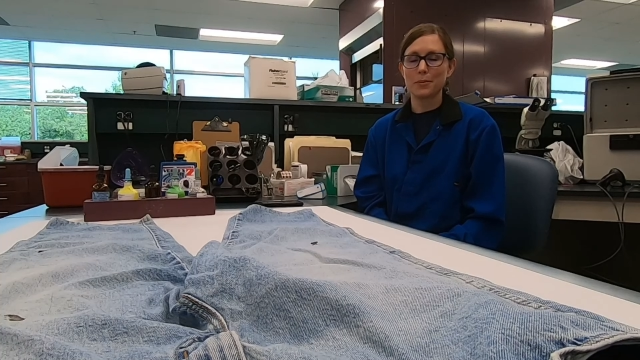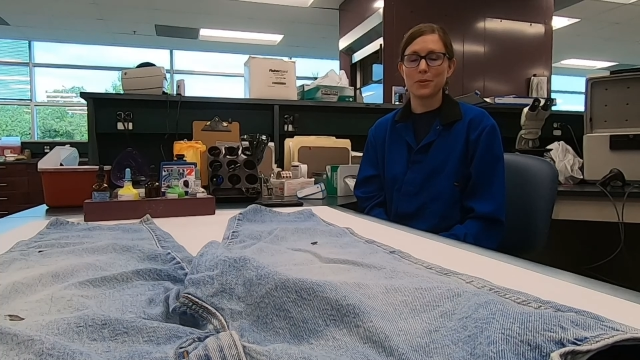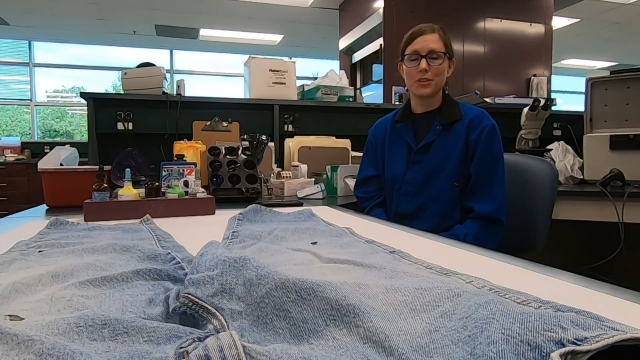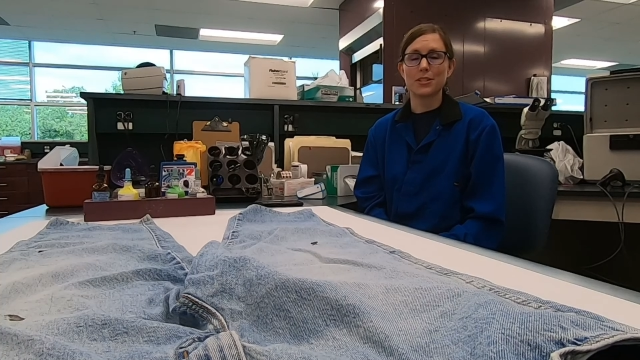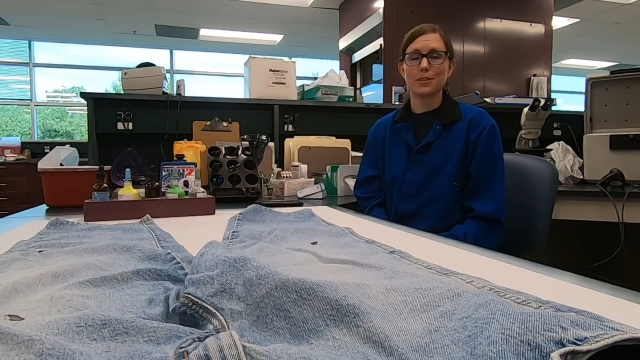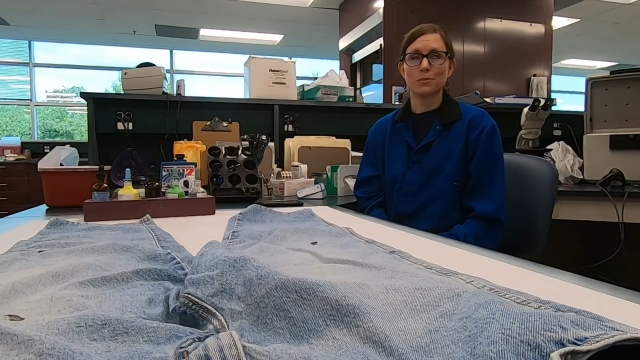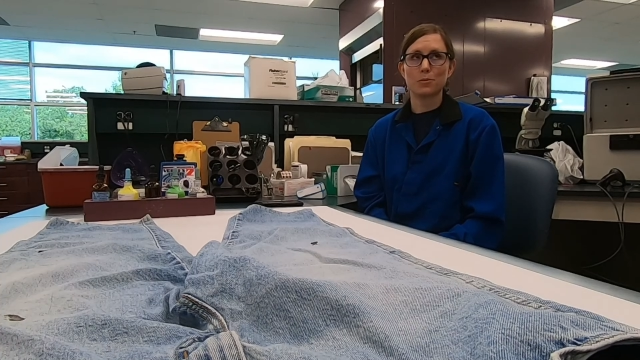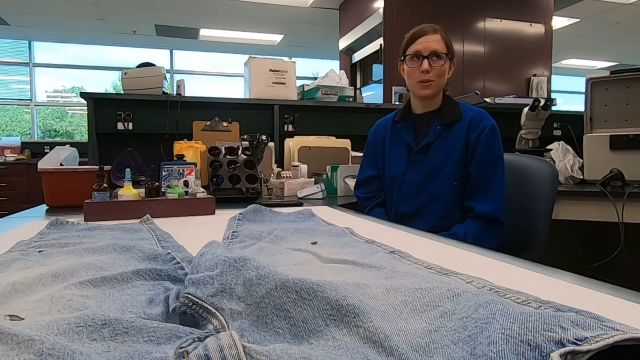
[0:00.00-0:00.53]

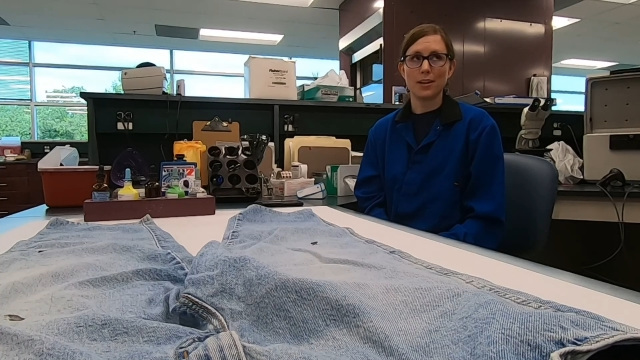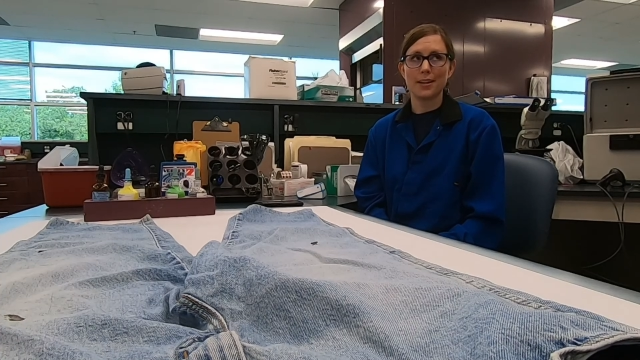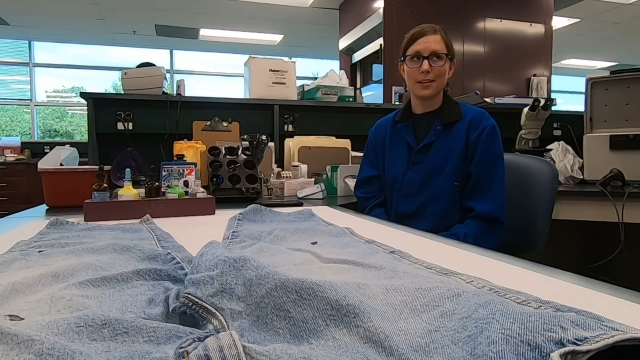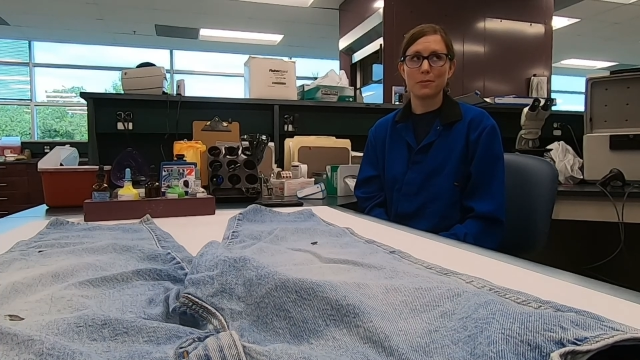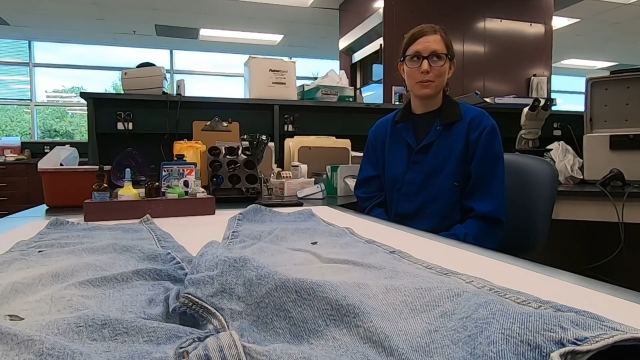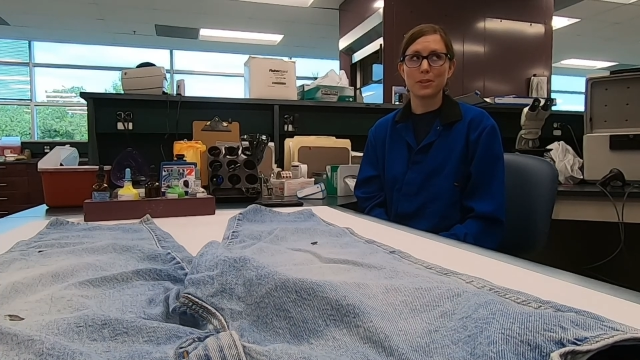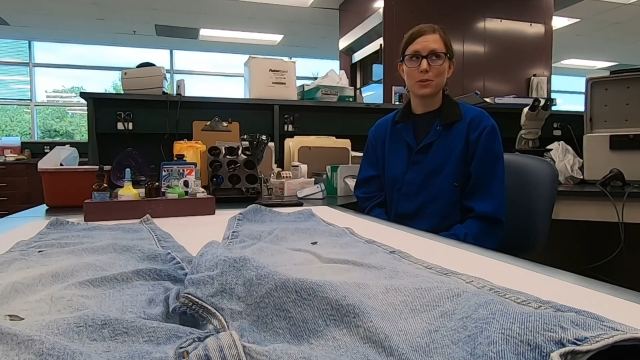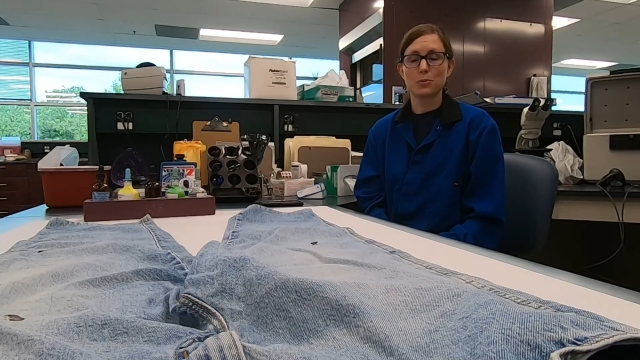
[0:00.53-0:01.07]
which is a
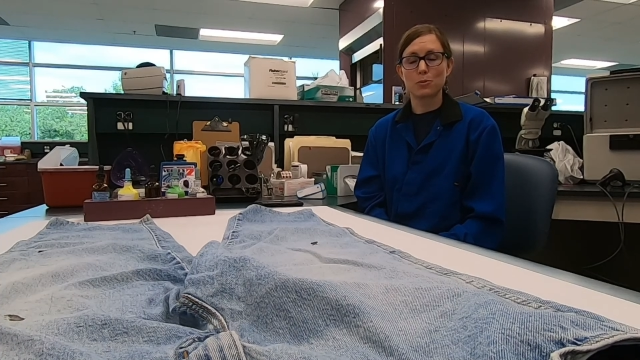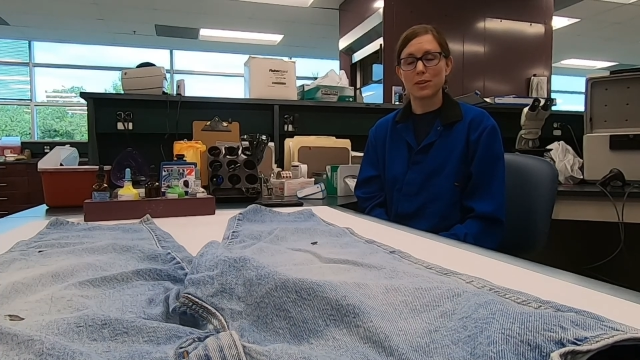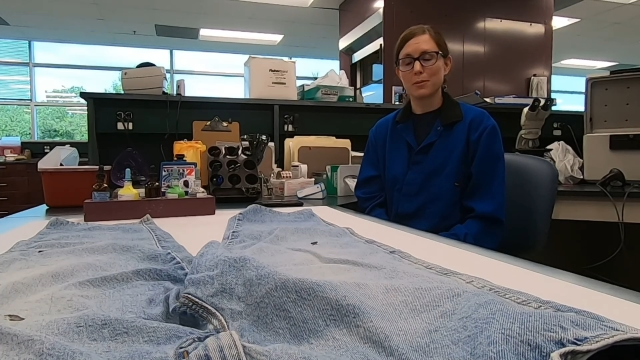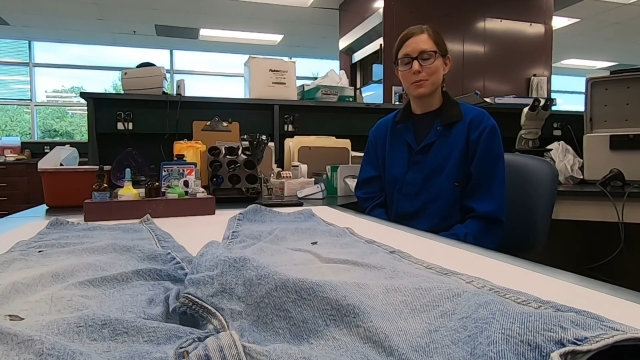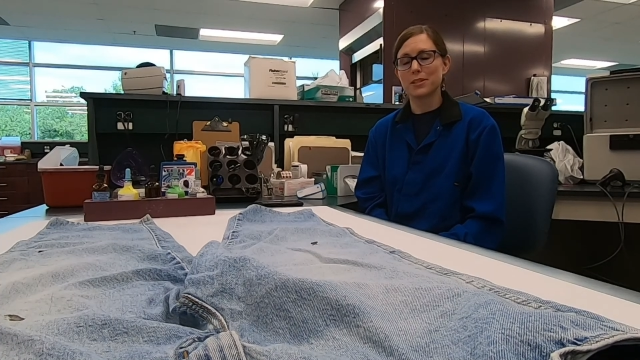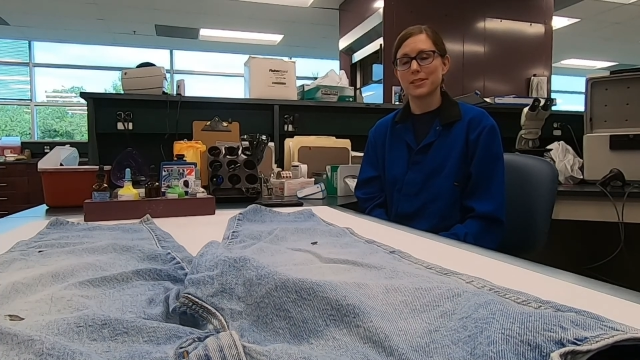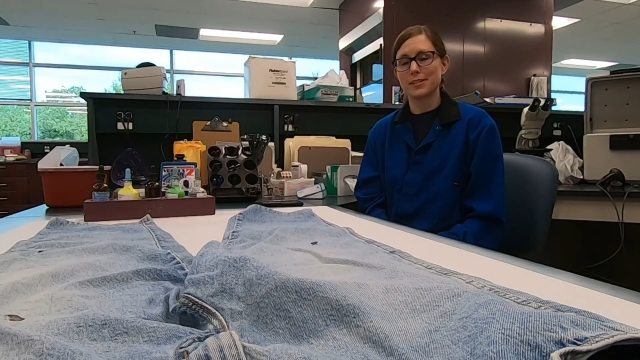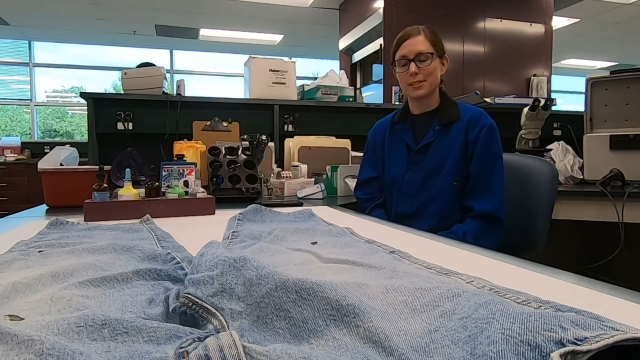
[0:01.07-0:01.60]
1 with
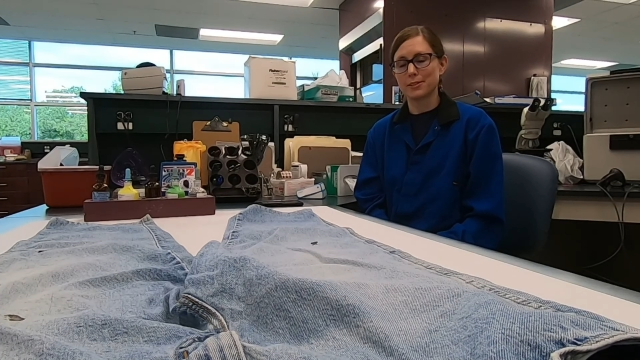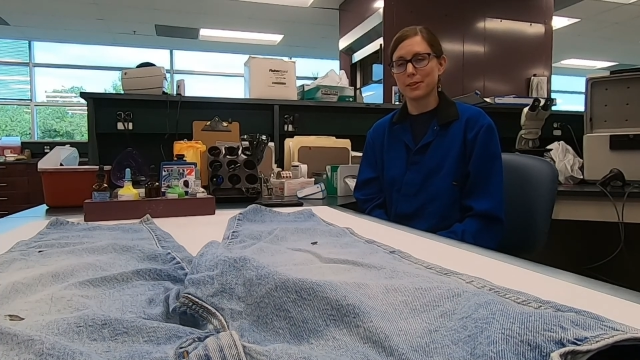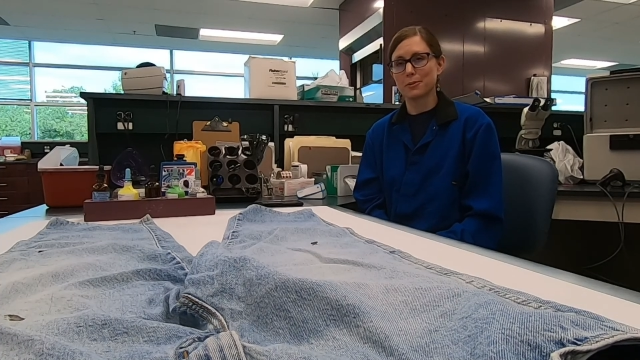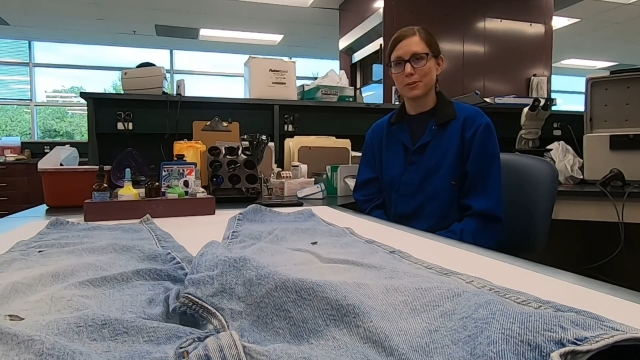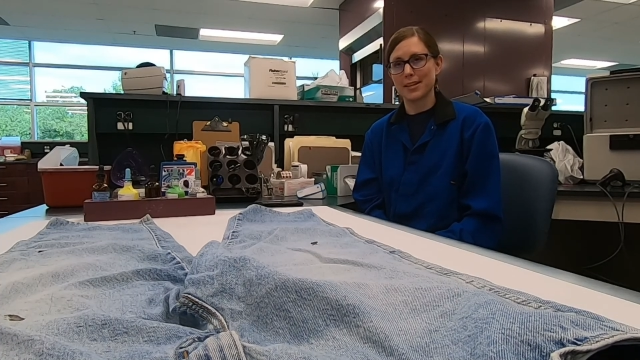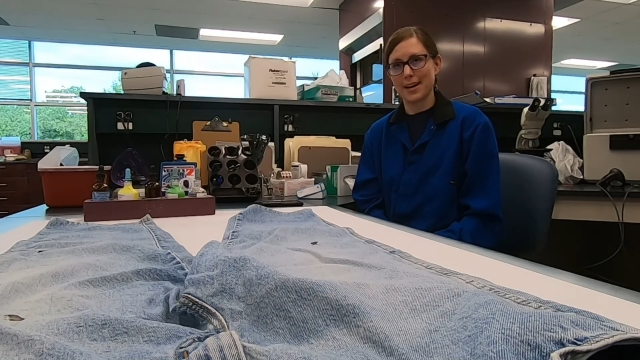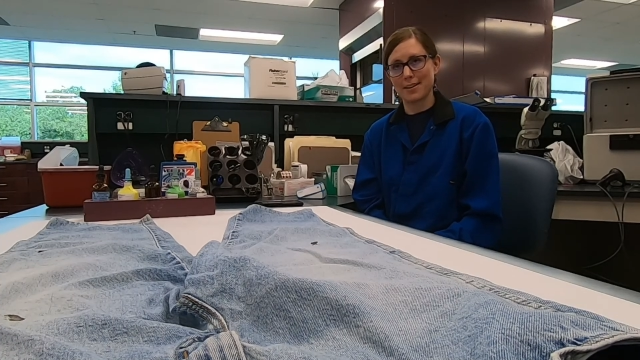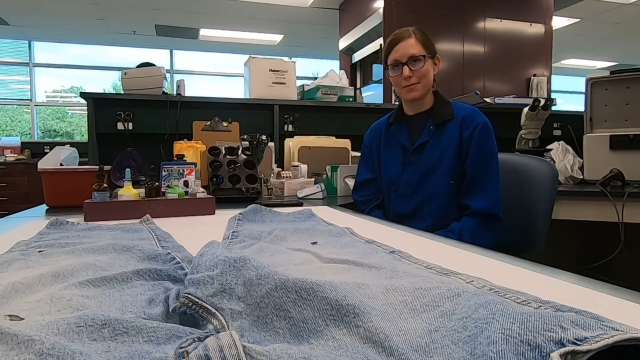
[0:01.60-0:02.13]
21
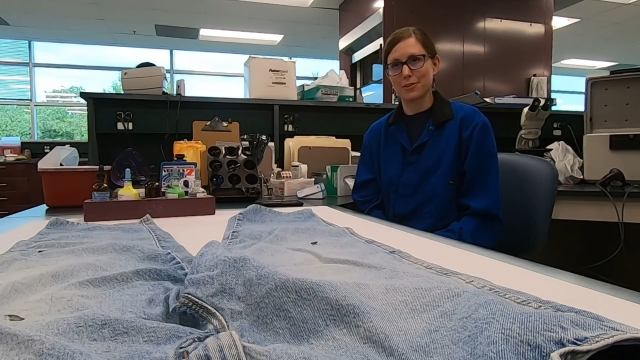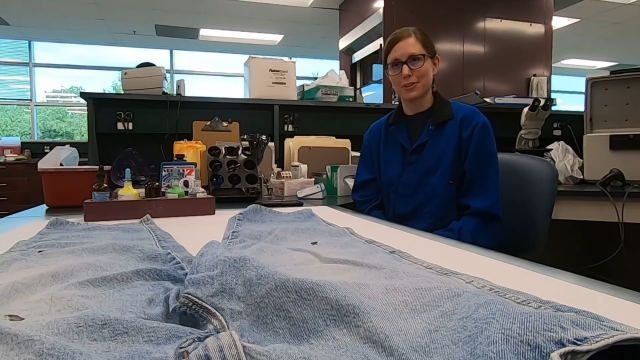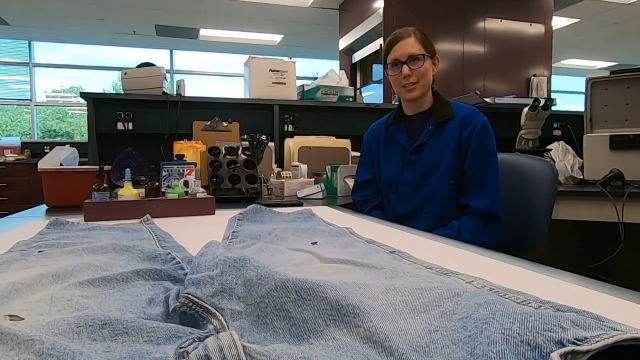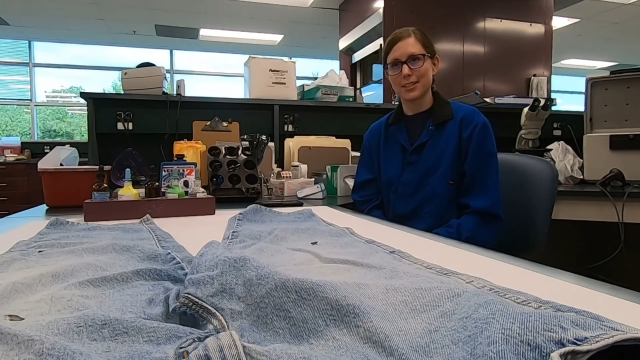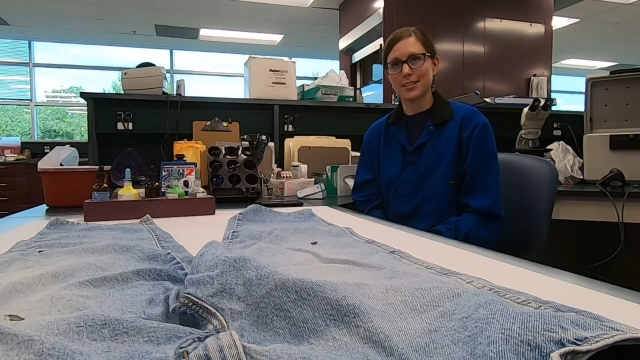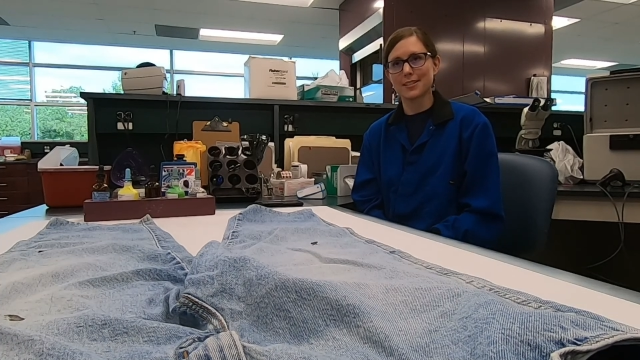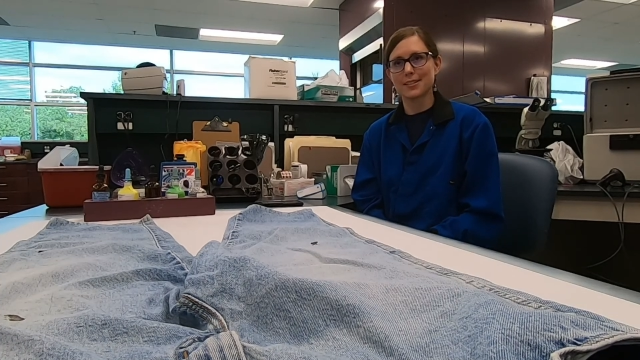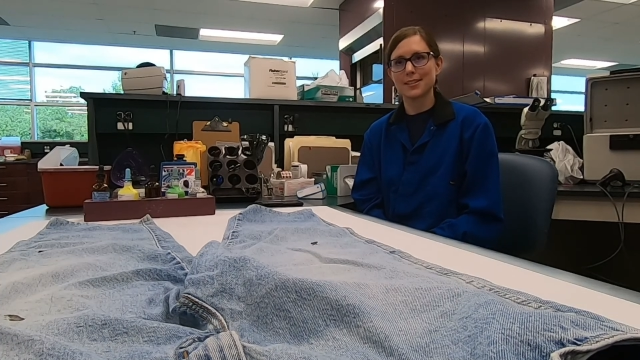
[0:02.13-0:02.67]
zeros after
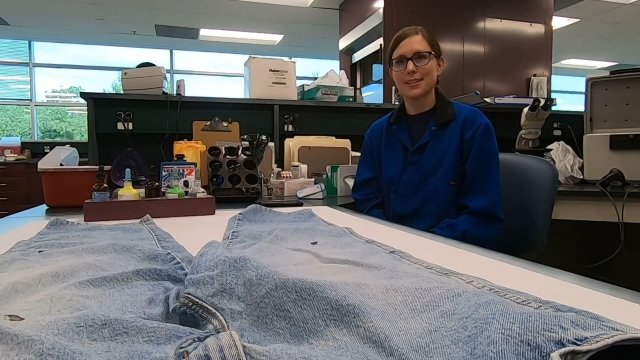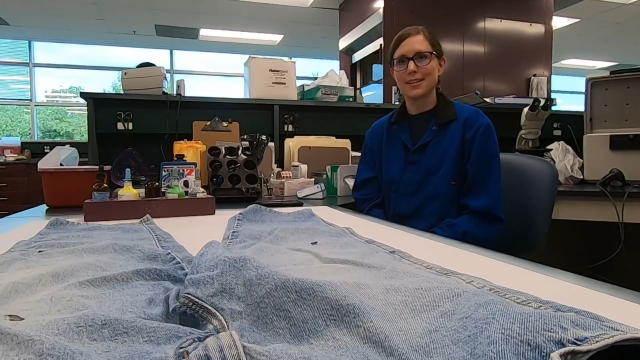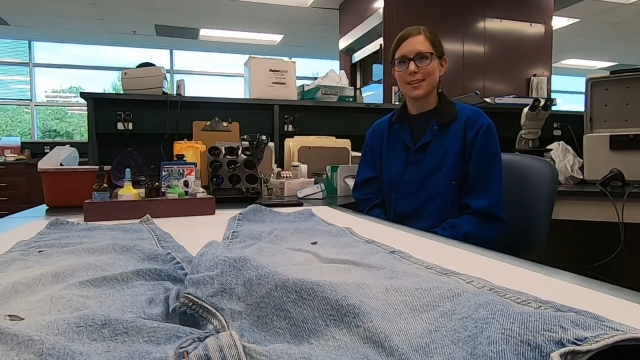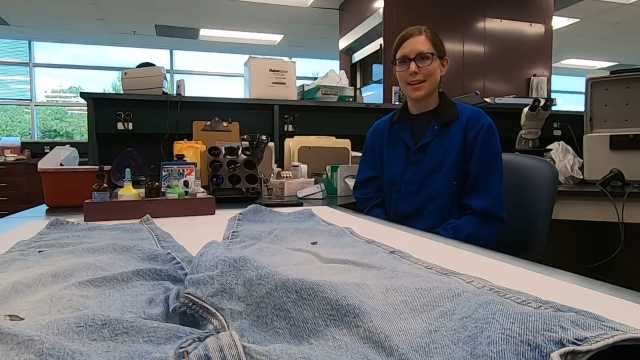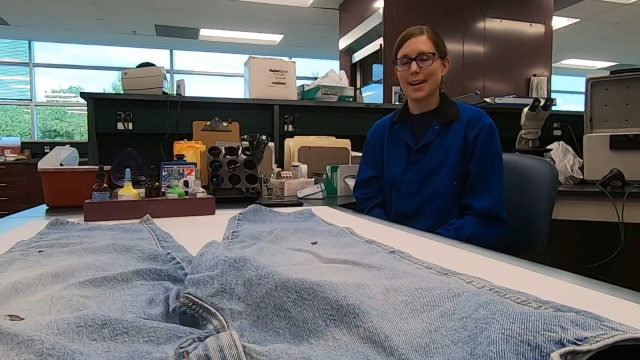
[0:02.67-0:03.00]
it.